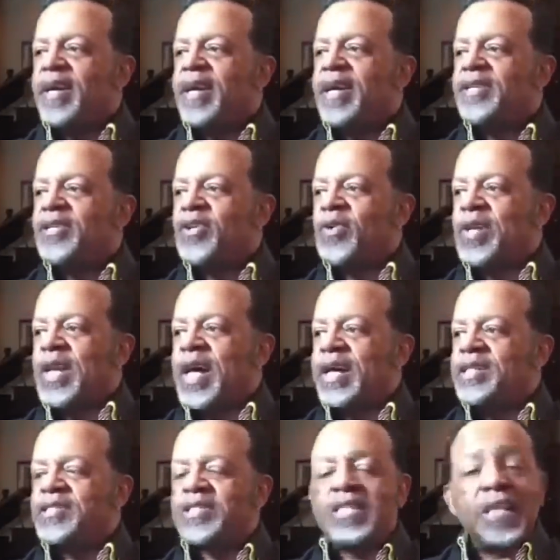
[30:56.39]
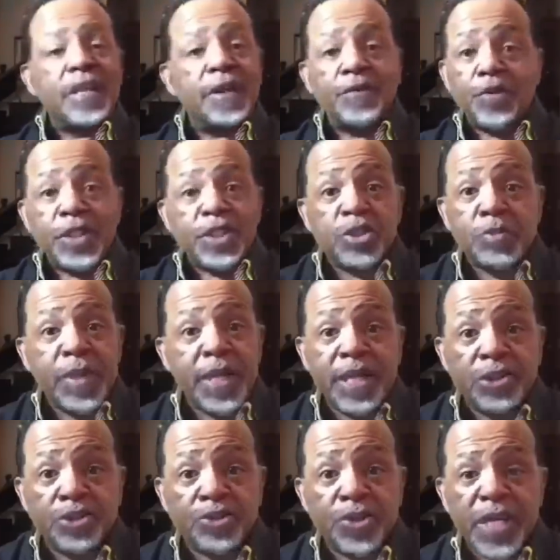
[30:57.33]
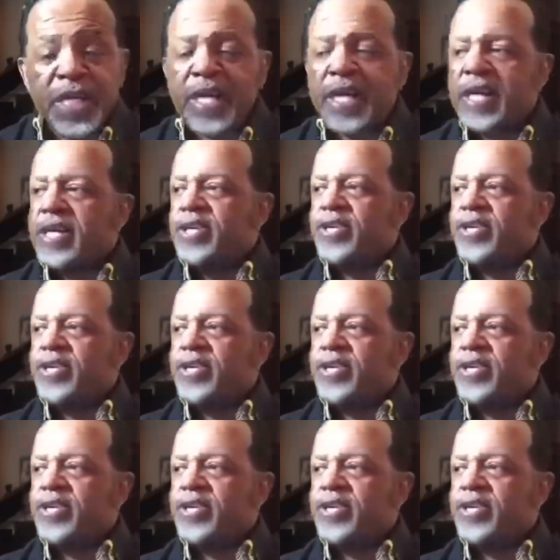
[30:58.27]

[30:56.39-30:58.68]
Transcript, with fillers: Uh, you don't like his deliverance ministry.